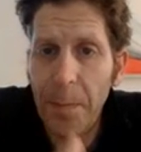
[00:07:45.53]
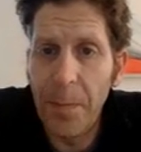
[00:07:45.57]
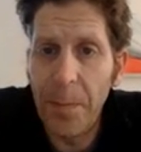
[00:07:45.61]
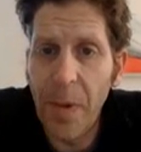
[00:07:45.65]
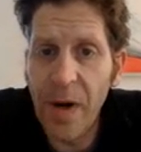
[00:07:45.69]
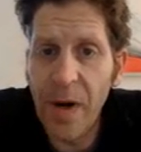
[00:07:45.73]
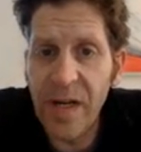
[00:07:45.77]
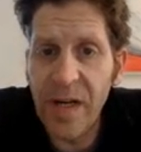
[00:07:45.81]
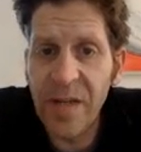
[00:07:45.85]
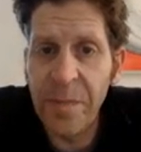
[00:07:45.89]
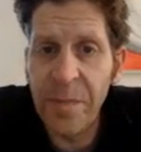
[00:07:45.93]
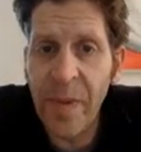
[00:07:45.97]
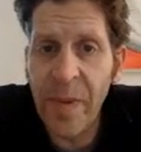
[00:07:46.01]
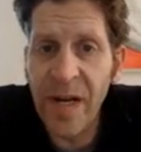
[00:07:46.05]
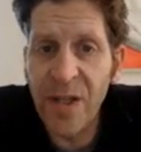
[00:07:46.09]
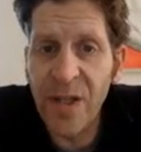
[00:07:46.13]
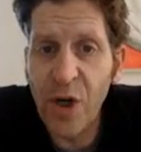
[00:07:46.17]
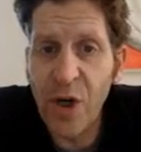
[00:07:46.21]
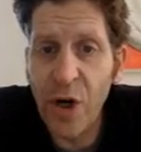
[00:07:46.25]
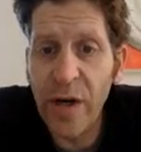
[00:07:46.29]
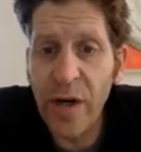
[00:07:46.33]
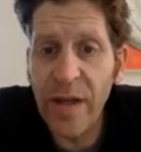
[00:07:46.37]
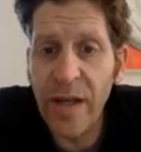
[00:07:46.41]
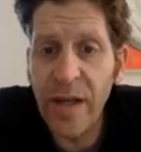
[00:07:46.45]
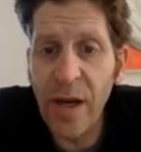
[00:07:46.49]
bonus page
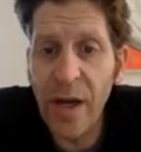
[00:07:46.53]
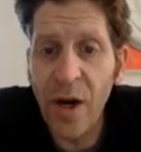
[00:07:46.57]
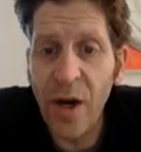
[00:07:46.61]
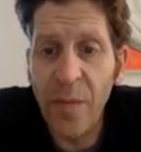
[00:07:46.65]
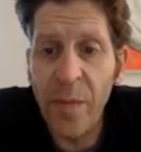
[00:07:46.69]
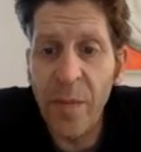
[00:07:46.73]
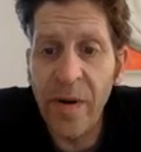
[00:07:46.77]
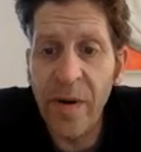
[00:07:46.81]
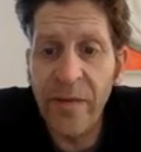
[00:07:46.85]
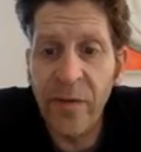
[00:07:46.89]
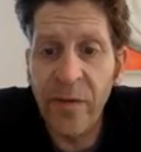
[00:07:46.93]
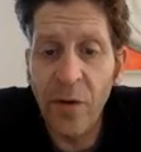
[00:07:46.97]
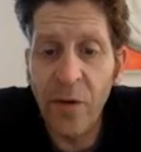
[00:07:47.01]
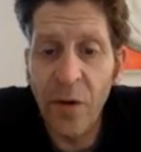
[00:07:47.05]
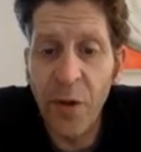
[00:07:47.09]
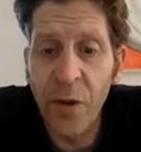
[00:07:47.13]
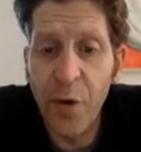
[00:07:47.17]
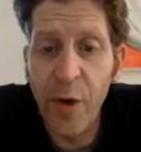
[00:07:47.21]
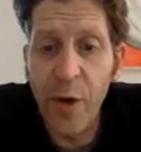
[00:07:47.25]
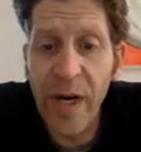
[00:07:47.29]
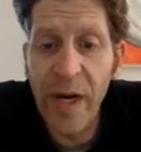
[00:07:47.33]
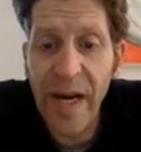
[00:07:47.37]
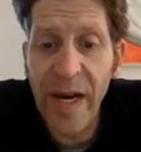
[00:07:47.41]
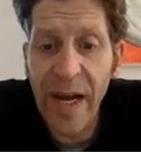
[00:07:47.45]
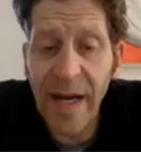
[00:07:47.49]
only open for
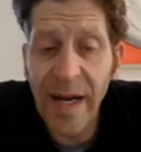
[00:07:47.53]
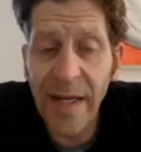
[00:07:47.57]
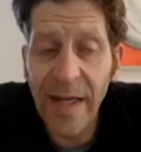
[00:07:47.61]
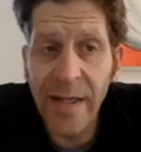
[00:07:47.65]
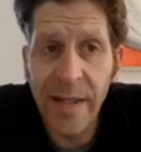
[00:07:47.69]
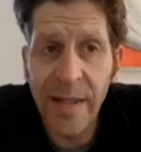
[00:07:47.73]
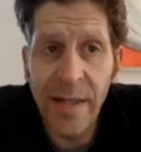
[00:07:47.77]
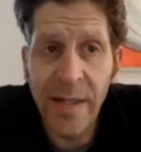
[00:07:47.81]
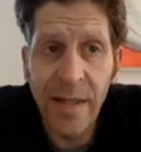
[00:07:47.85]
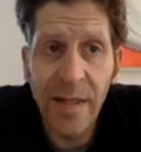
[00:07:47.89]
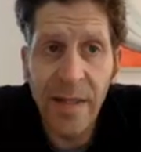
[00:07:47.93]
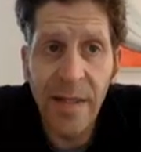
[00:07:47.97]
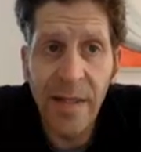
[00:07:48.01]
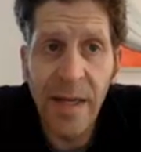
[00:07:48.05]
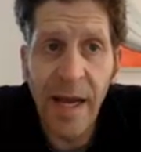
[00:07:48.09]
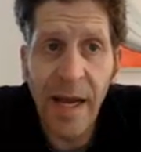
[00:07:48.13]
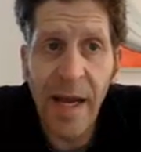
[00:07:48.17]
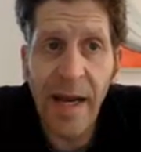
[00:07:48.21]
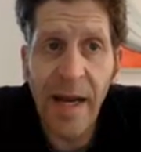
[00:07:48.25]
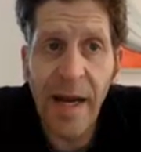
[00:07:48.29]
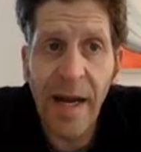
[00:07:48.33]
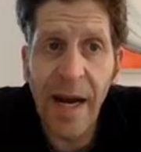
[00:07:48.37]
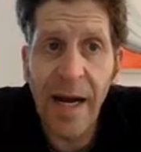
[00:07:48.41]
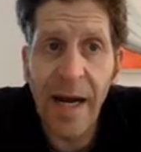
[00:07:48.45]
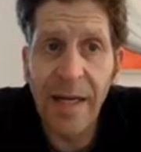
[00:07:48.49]
3 days,
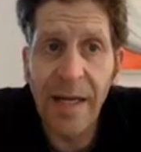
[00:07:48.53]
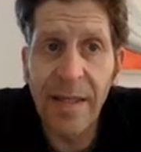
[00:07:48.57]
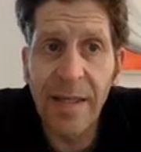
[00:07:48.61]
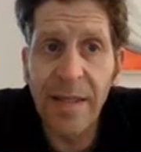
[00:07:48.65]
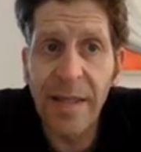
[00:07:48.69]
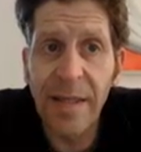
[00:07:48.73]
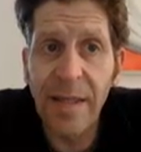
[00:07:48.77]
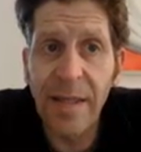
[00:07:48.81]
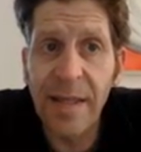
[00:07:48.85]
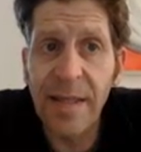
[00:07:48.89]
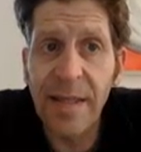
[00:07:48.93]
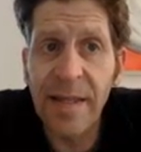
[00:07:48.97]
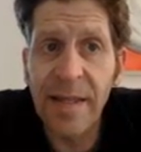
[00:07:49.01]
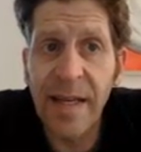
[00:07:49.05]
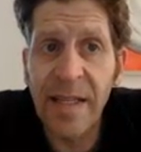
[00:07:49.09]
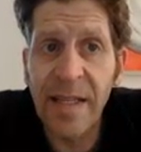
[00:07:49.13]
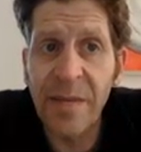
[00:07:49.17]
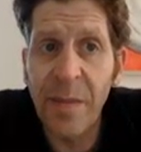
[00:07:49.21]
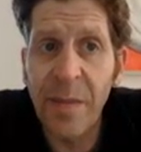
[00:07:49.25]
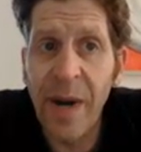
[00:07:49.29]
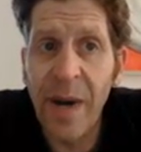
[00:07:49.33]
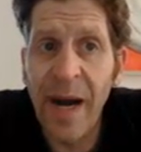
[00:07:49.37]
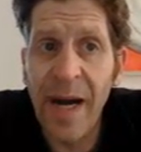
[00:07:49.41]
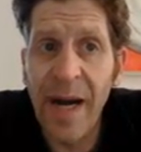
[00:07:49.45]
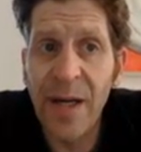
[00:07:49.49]
and guys, this
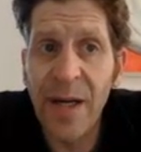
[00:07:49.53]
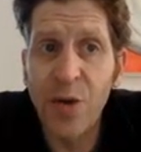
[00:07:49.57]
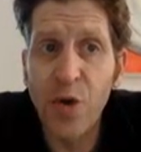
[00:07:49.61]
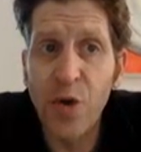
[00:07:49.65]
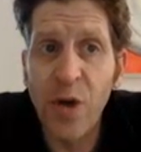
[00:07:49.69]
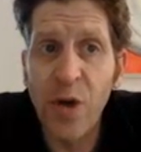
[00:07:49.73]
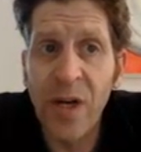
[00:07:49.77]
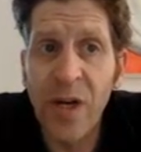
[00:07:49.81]
gets my highest